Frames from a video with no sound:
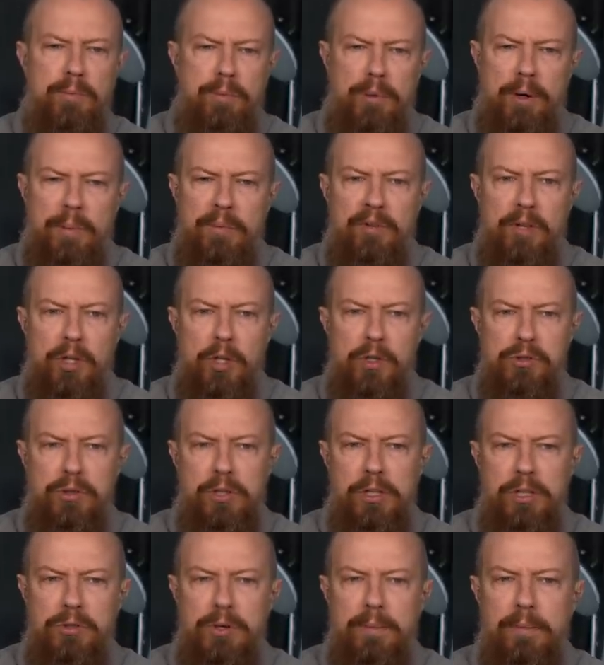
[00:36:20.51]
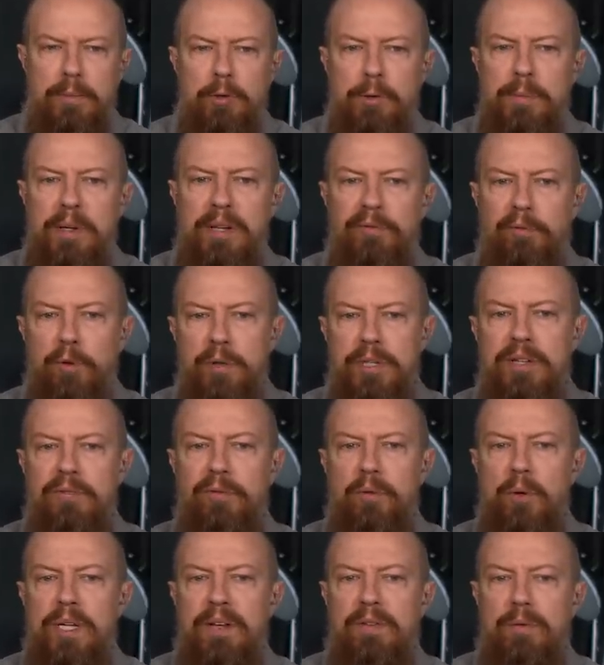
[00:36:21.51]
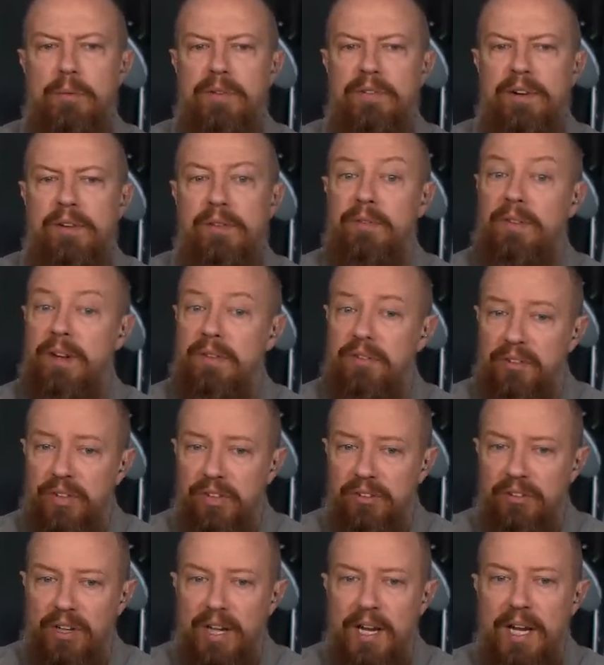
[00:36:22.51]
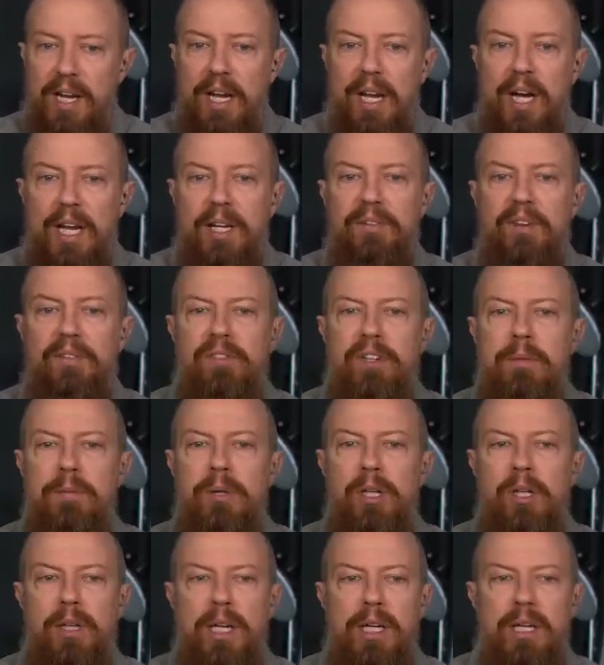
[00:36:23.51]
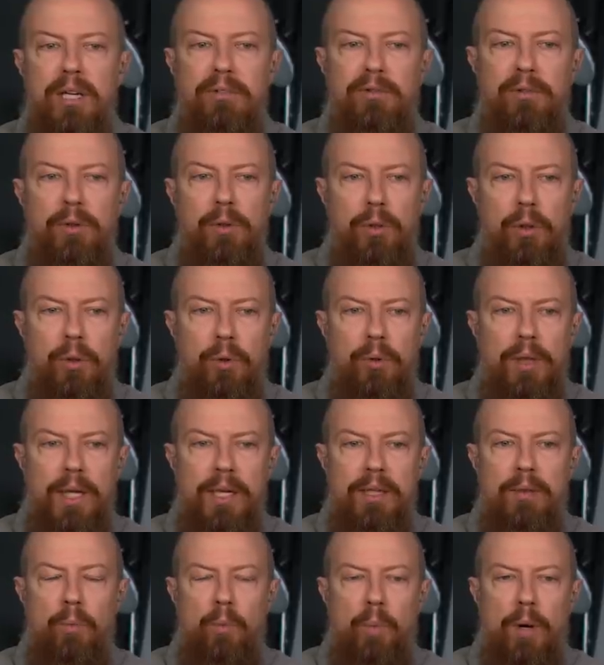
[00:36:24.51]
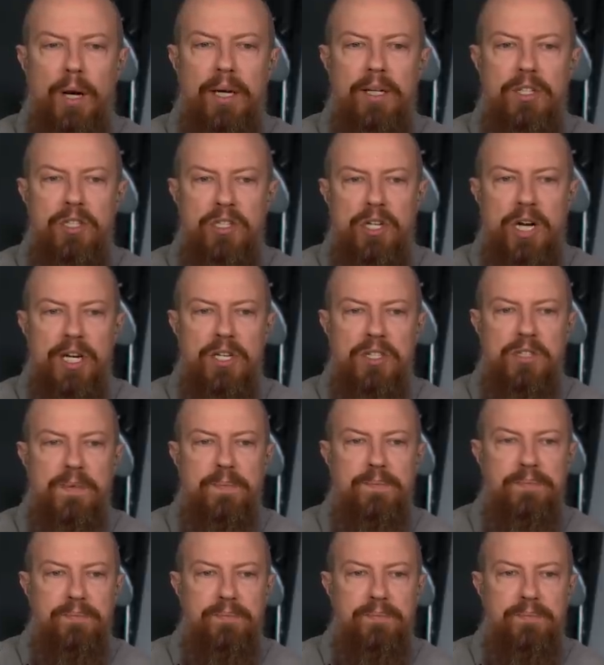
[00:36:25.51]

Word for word: probably for the Australia trip, would be the 1440 f3.5 to 5.6 and a 15 mil Leica for low light wide shots.